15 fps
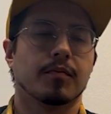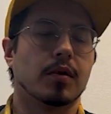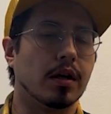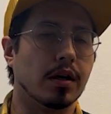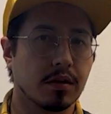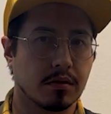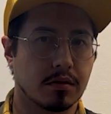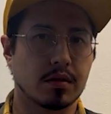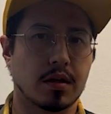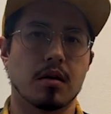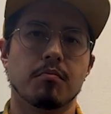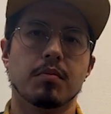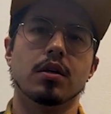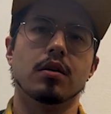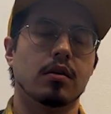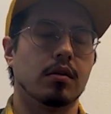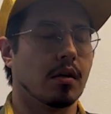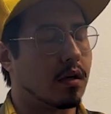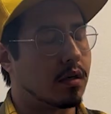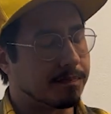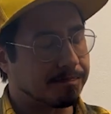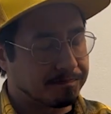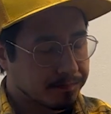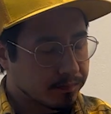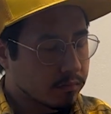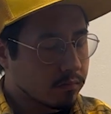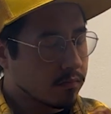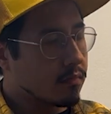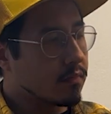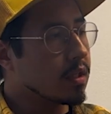It can be
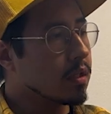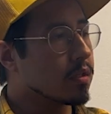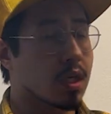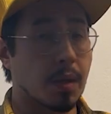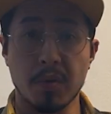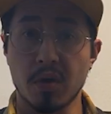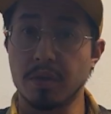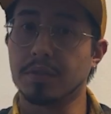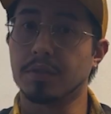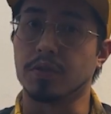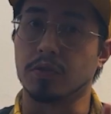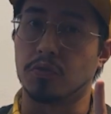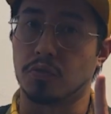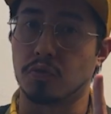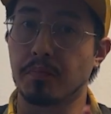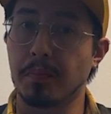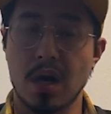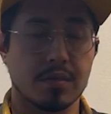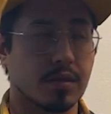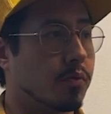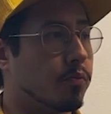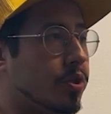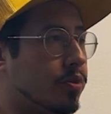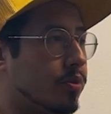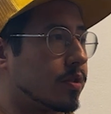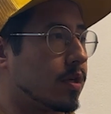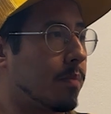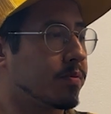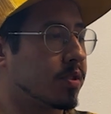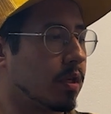separated into two parts, which is
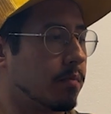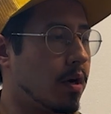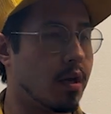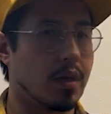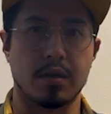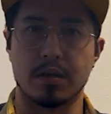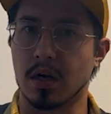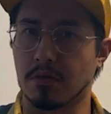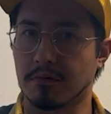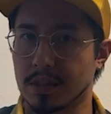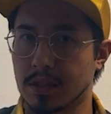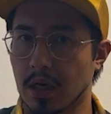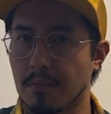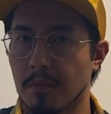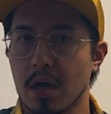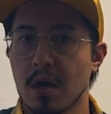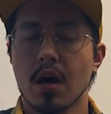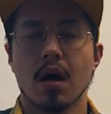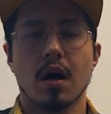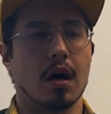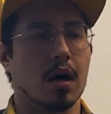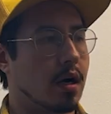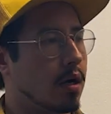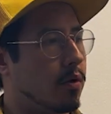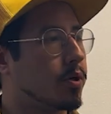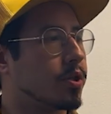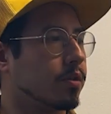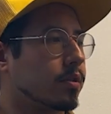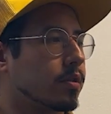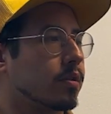upstem and downstem, which
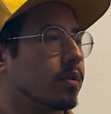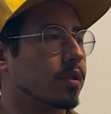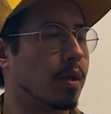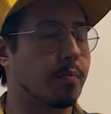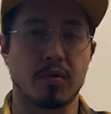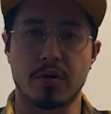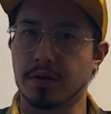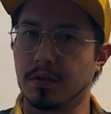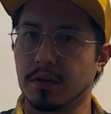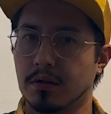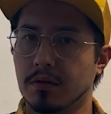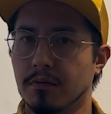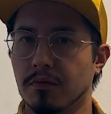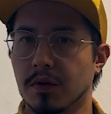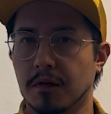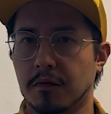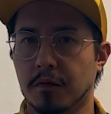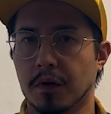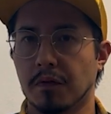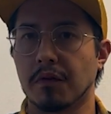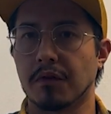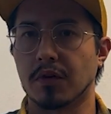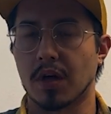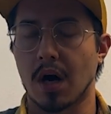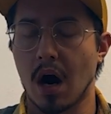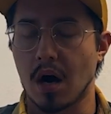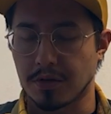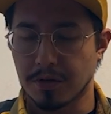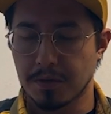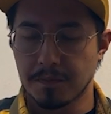is separated with the
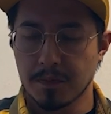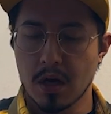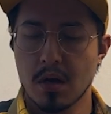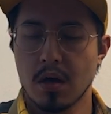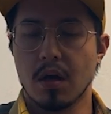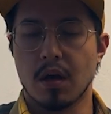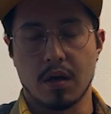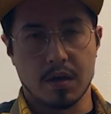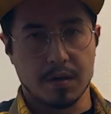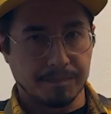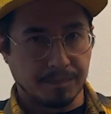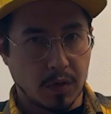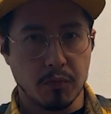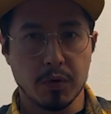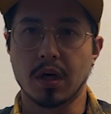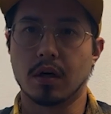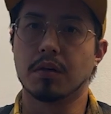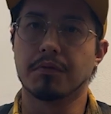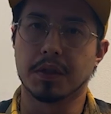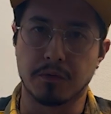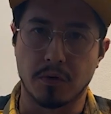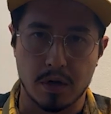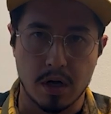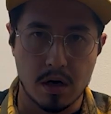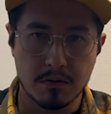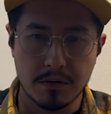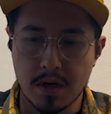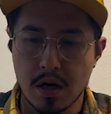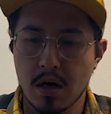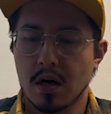heart. We can leave it for
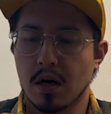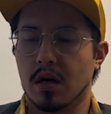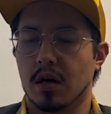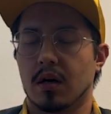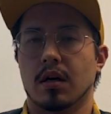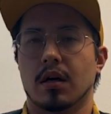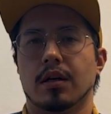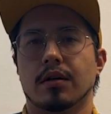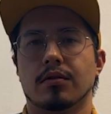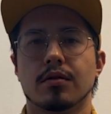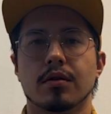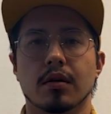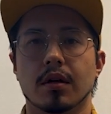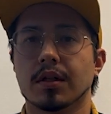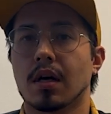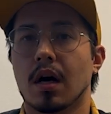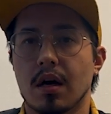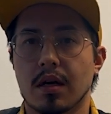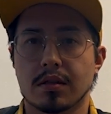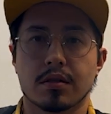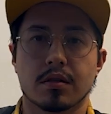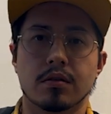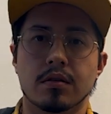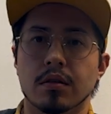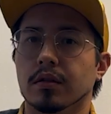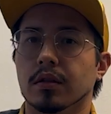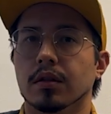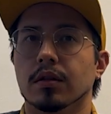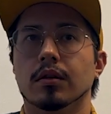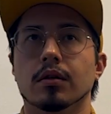now. And let's ask
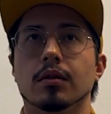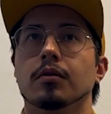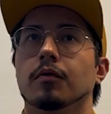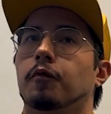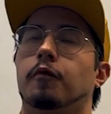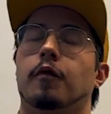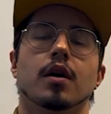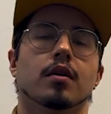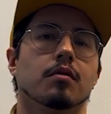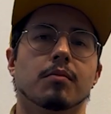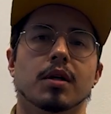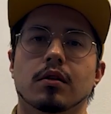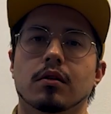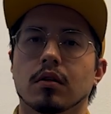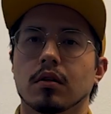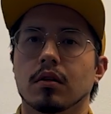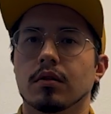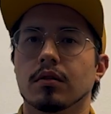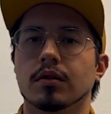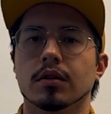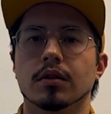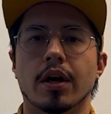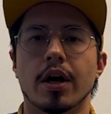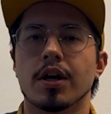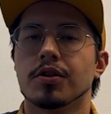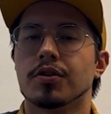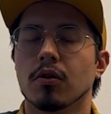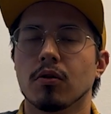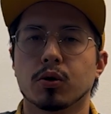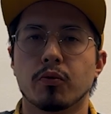the fundamental, the
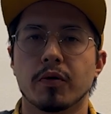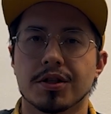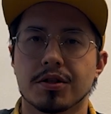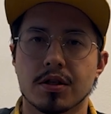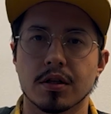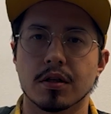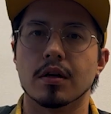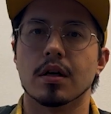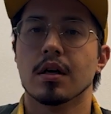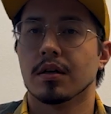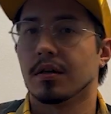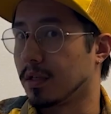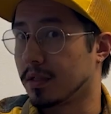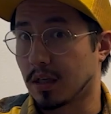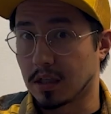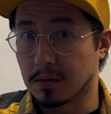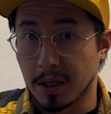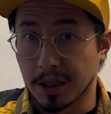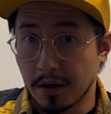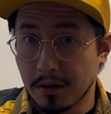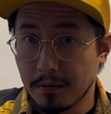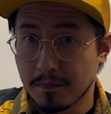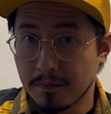age-old question: does size matter?